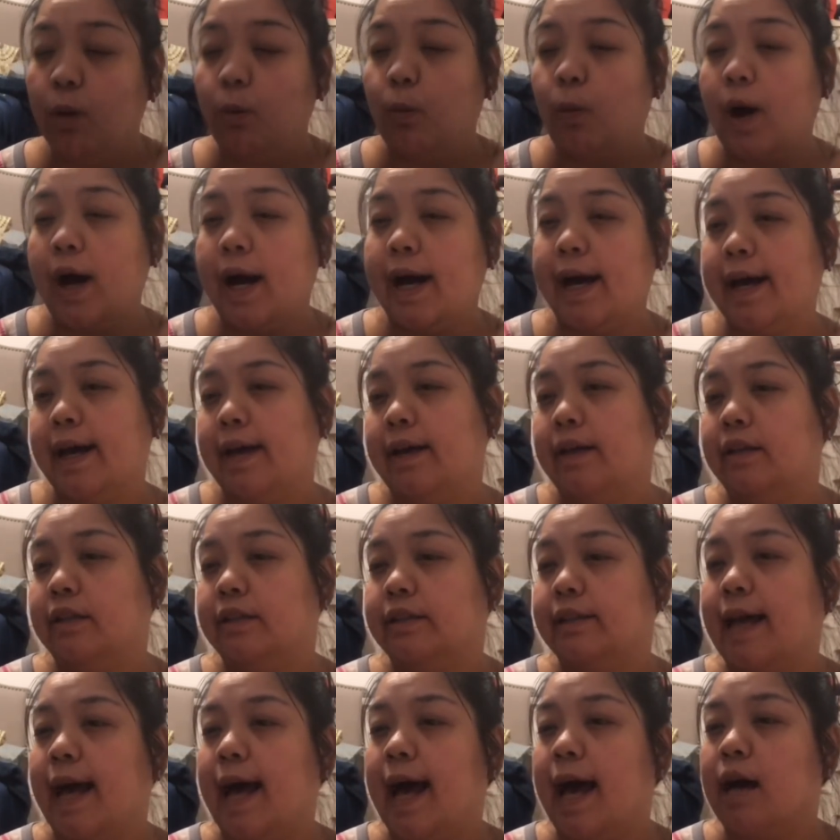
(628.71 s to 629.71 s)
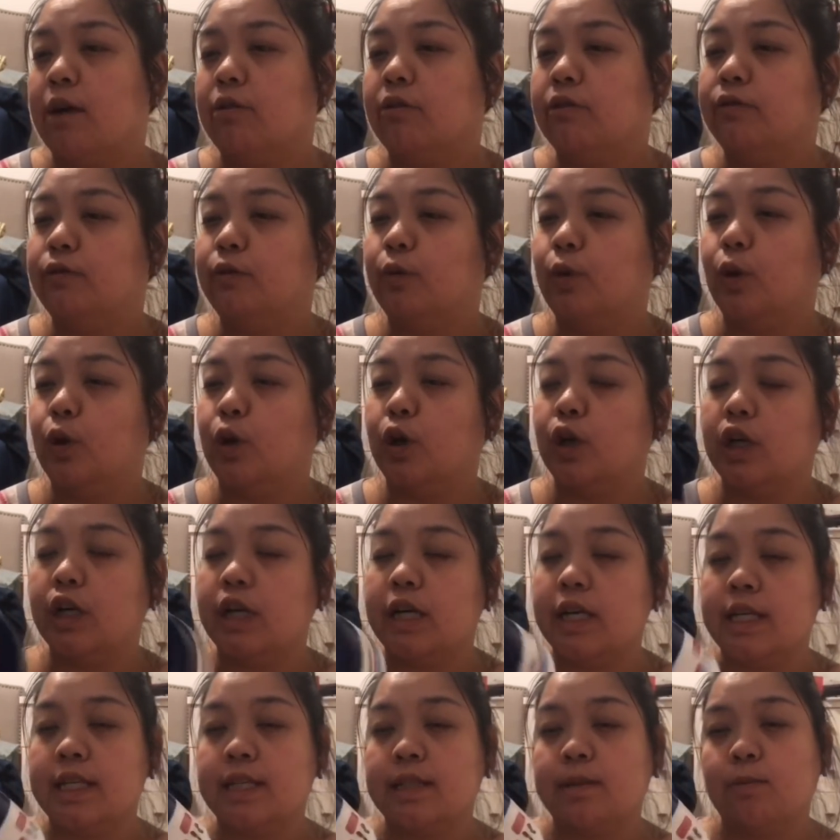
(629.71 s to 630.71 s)
while the aquaphor
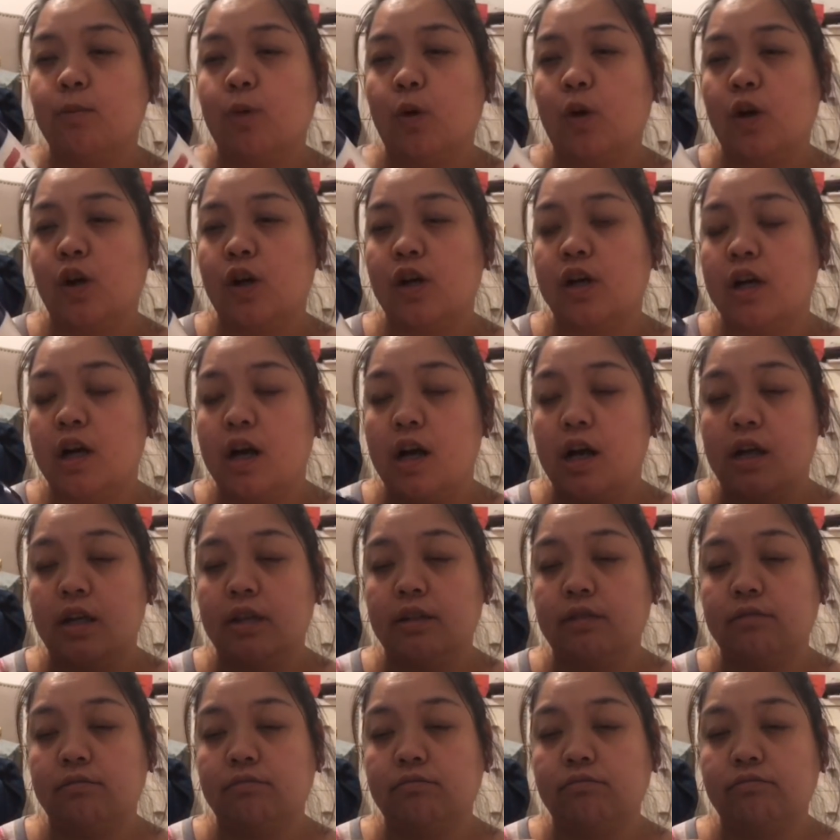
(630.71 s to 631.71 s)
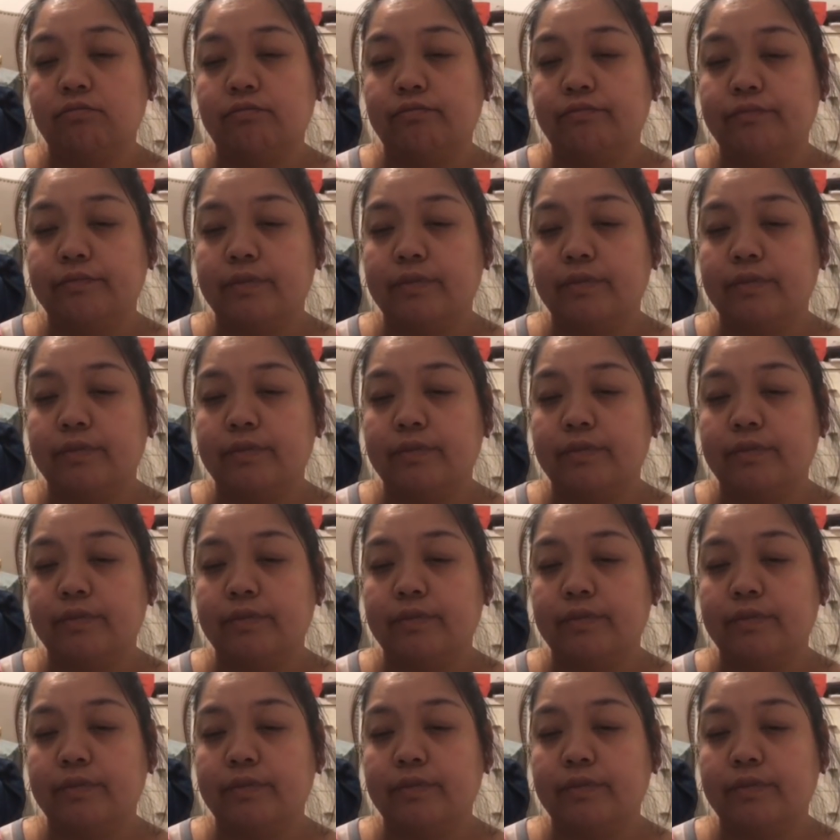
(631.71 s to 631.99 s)
is more on